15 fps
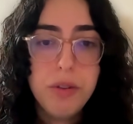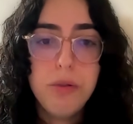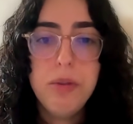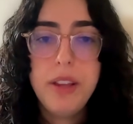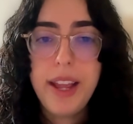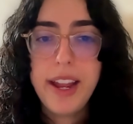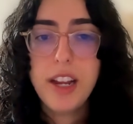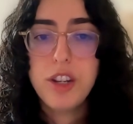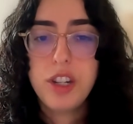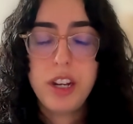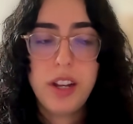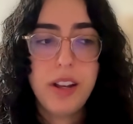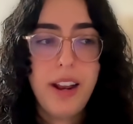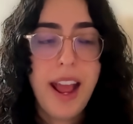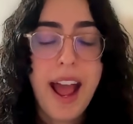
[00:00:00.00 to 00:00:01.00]
to the
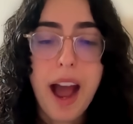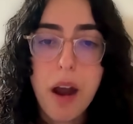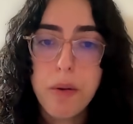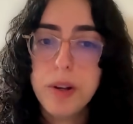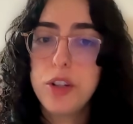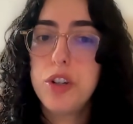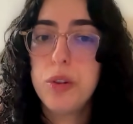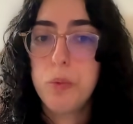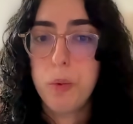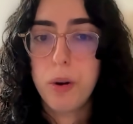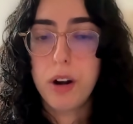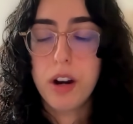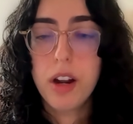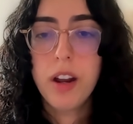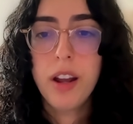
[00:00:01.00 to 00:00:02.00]
agent how it should
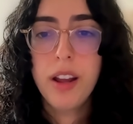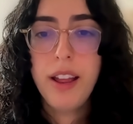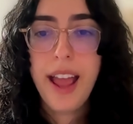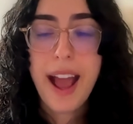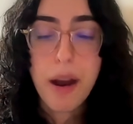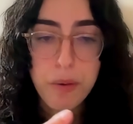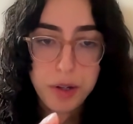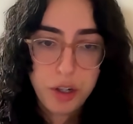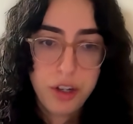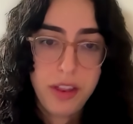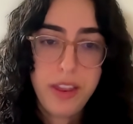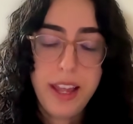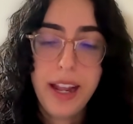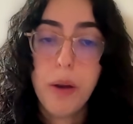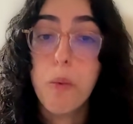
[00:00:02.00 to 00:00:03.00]
work how it
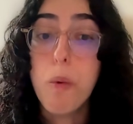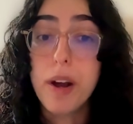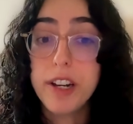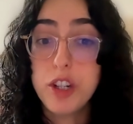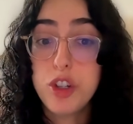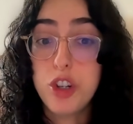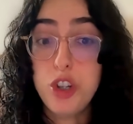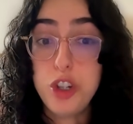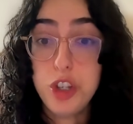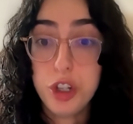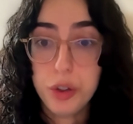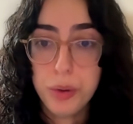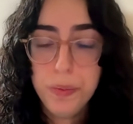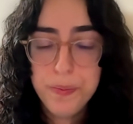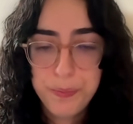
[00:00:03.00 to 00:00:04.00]
should think, what it should
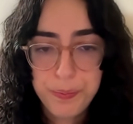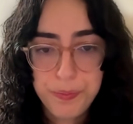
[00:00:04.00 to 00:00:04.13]
do.